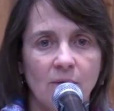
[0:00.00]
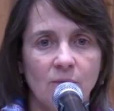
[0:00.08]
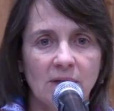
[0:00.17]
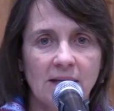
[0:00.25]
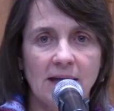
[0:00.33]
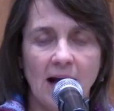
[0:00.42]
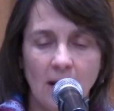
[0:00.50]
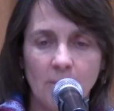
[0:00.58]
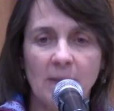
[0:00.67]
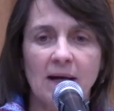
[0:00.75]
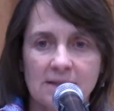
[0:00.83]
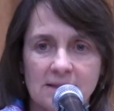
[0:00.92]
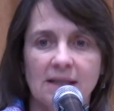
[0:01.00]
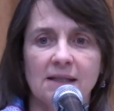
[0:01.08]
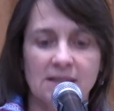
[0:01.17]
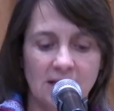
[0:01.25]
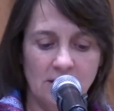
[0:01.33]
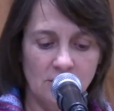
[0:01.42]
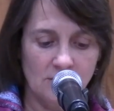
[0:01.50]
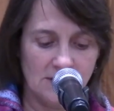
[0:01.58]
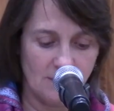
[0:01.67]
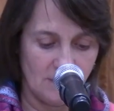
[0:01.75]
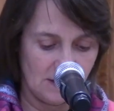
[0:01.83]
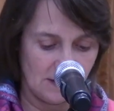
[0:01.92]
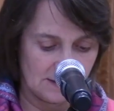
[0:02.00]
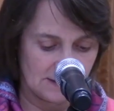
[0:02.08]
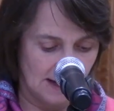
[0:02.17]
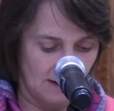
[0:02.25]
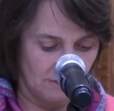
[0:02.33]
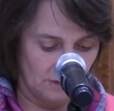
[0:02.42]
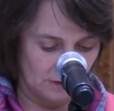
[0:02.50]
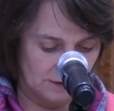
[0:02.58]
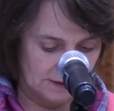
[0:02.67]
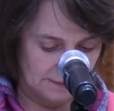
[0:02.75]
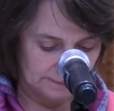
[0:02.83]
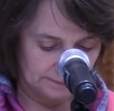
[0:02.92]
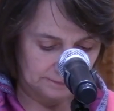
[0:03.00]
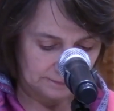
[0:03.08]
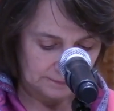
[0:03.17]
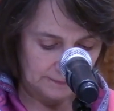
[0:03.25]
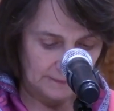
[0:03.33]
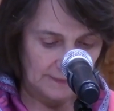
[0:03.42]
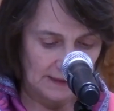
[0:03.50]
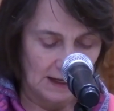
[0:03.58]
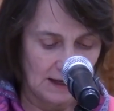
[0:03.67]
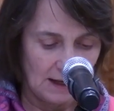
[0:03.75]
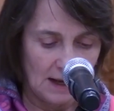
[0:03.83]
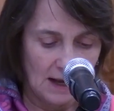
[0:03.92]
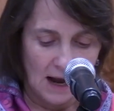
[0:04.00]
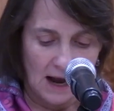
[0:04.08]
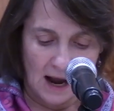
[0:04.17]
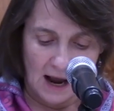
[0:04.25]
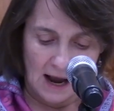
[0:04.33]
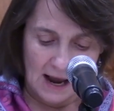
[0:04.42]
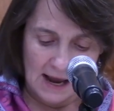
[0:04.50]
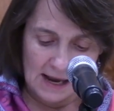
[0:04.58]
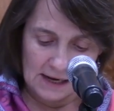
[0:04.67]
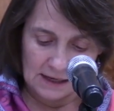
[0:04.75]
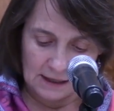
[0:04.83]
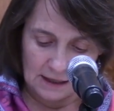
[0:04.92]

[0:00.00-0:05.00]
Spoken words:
really help us continue some of these efforts. I